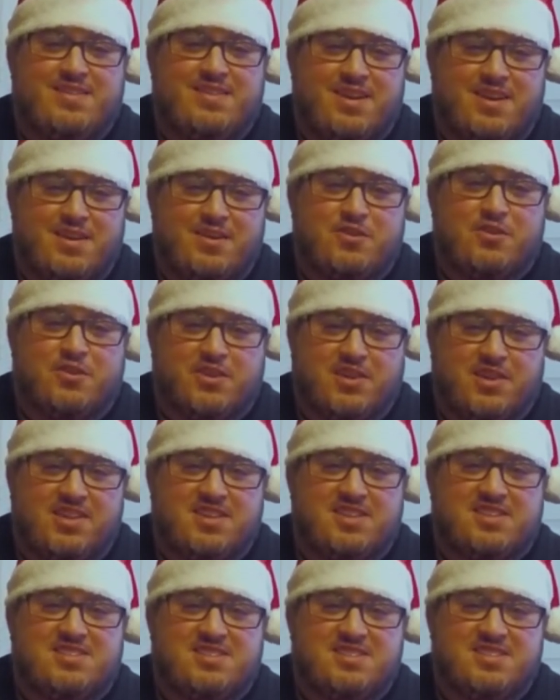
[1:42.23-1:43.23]
nut
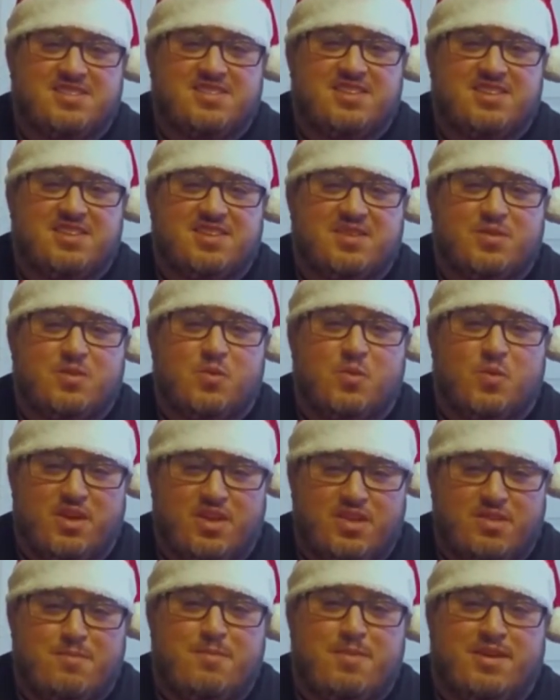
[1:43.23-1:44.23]
cookies
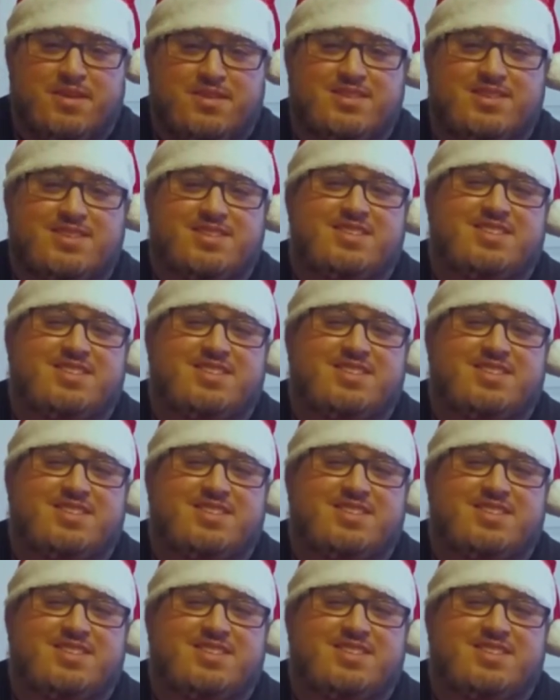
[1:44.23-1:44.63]
with milk.